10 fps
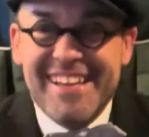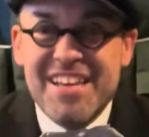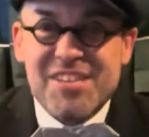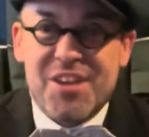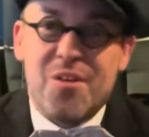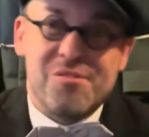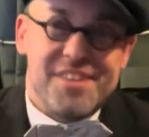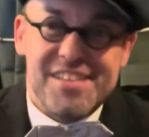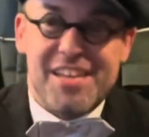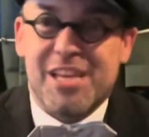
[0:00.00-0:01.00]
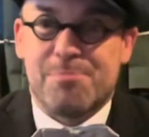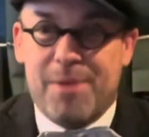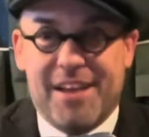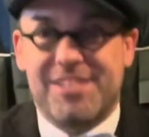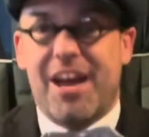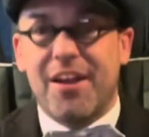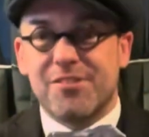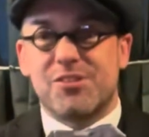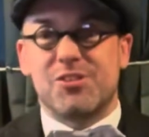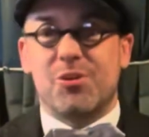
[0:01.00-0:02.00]
So these aspects
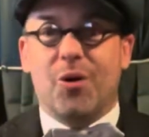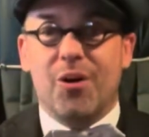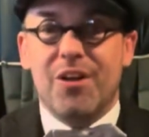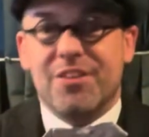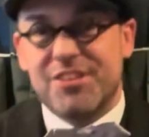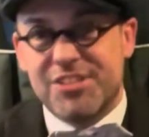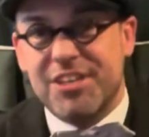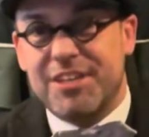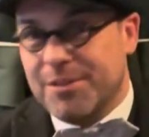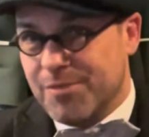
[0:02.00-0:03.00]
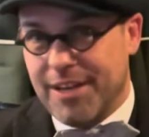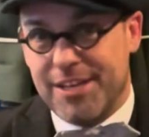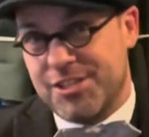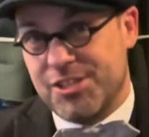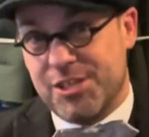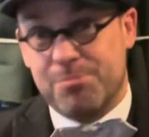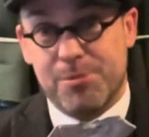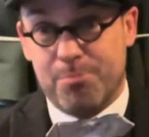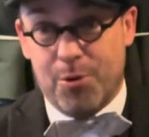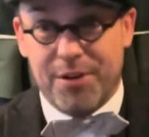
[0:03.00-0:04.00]
underscore that seeking relationships
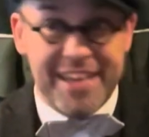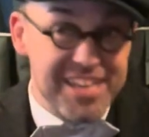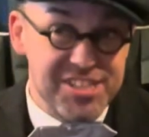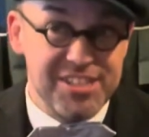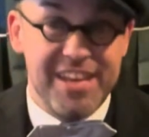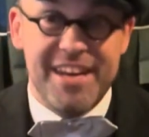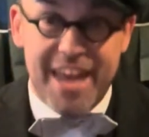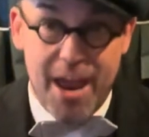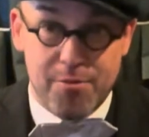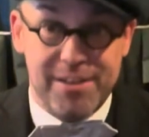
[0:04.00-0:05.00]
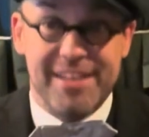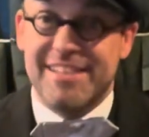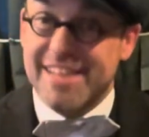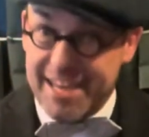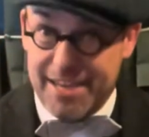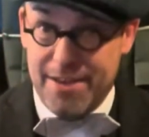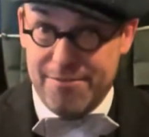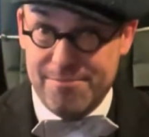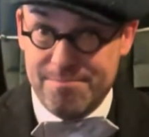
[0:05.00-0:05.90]
abroad isn't inherently negative.